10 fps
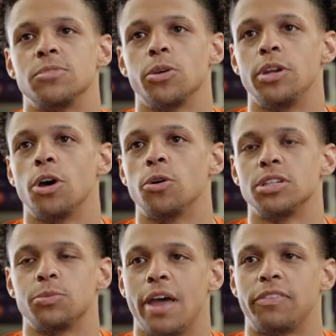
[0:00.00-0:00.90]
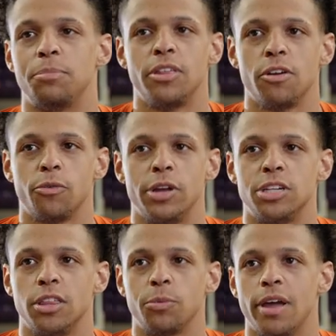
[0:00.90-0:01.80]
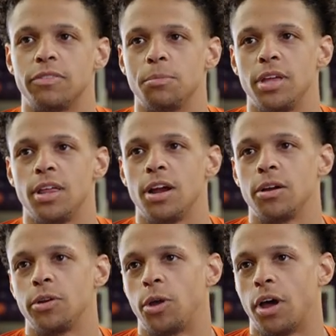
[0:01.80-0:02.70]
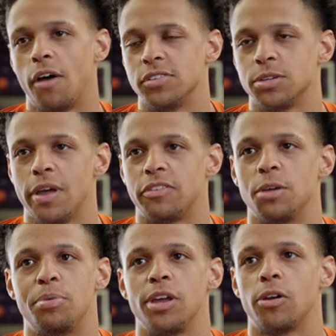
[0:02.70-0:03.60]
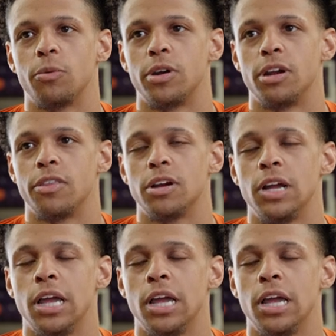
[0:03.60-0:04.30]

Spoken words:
So we know just we have to be there for each other. We have to be there. Obviously, we have to depend on one another.